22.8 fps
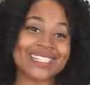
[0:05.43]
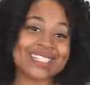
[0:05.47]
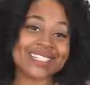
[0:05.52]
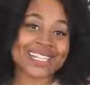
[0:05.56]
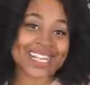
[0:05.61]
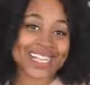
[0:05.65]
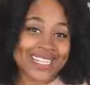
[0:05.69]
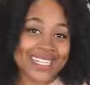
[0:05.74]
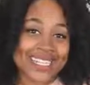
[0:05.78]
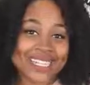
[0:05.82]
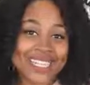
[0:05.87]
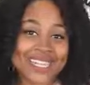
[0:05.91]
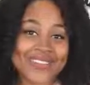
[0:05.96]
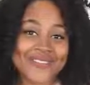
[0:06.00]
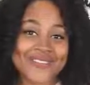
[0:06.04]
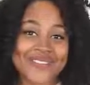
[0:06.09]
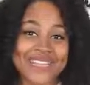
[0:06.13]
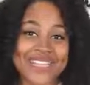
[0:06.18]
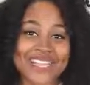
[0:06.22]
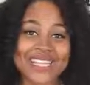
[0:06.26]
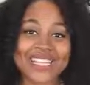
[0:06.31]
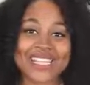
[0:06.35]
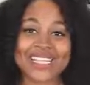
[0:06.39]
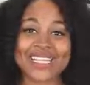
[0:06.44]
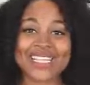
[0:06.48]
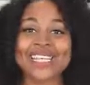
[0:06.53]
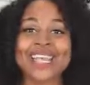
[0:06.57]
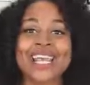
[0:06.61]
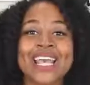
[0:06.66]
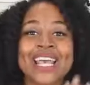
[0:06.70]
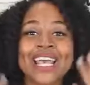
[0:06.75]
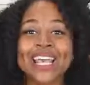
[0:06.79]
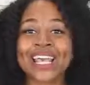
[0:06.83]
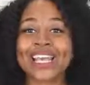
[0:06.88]
It's Thanksgiving,
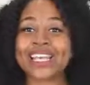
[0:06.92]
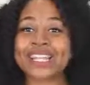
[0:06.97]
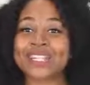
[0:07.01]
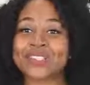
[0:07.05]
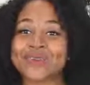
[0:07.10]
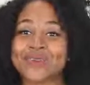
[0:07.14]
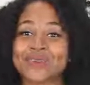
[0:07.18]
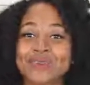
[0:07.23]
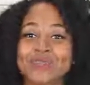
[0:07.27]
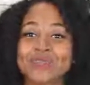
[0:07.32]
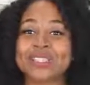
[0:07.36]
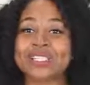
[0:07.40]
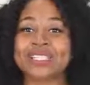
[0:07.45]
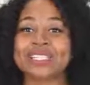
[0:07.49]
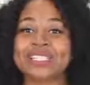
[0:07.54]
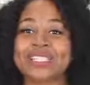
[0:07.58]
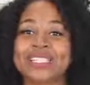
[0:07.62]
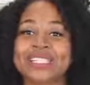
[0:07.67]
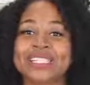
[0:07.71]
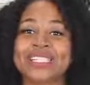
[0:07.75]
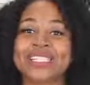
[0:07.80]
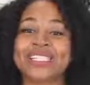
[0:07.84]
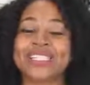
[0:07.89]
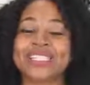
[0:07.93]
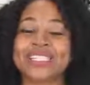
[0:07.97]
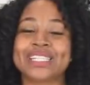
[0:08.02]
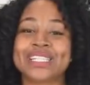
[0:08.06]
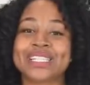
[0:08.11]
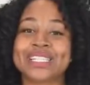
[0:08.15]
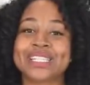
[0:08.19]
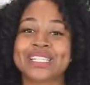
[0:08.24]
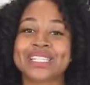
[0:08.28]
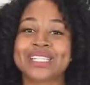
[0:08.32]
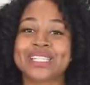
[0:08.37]
it's roasting
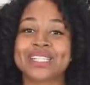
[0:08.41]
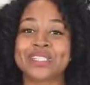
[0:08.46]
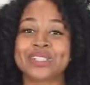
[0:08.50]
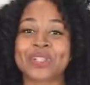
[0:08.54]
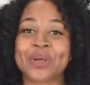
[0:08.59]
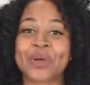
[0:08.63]
season.